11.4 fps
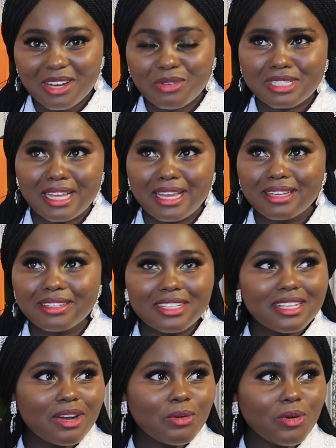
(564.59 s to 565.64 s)
I was like,
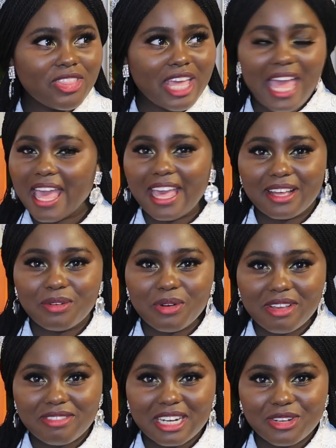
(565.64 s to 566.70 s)
what the heck?
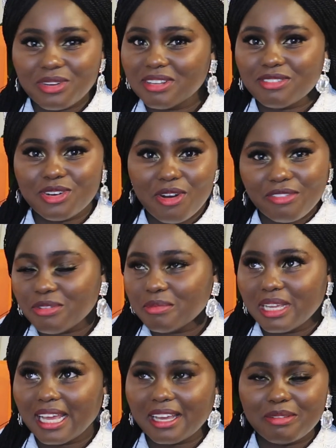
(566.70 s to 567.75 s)
What if they don't even offer
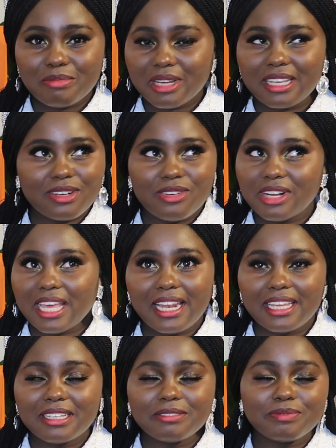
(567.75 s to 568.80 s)
me like a Birkin OR
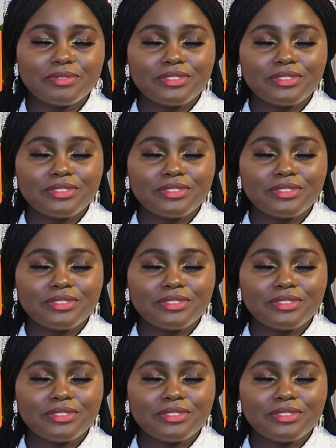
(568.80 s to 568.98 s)
Kelly?